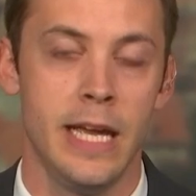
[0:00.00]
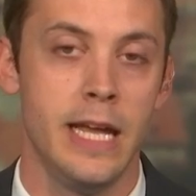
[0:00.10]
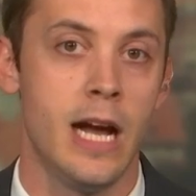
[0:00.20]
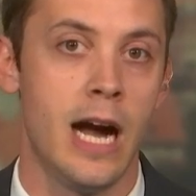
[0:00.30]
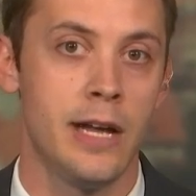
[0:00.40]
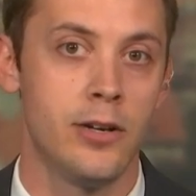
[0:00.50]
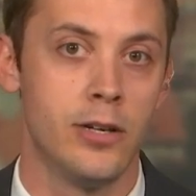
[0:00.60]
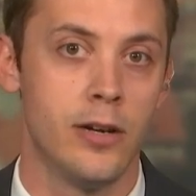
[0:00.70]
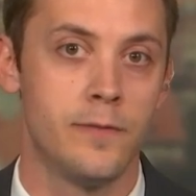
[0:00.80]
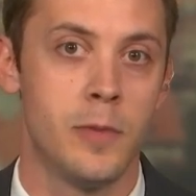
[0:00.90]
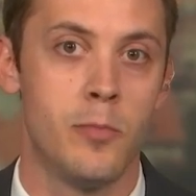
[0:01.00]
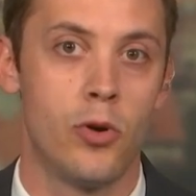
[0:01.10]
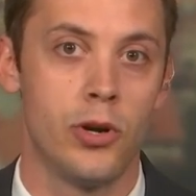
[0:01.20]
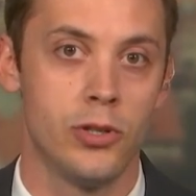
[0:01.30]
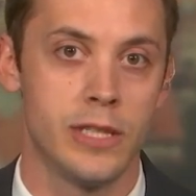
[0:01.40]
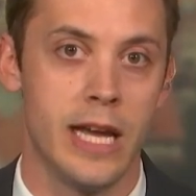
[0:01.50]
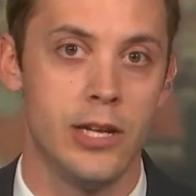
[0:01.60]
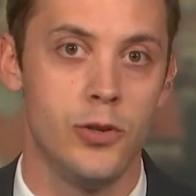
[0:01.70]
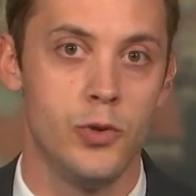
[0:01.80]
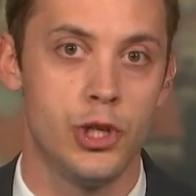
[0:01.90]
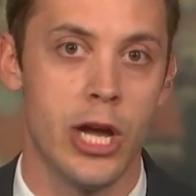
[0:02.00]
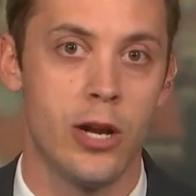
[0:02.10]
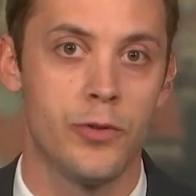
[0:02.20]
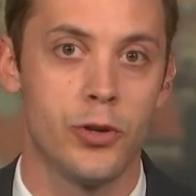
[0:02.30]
In honor of Memorial Day, News Channel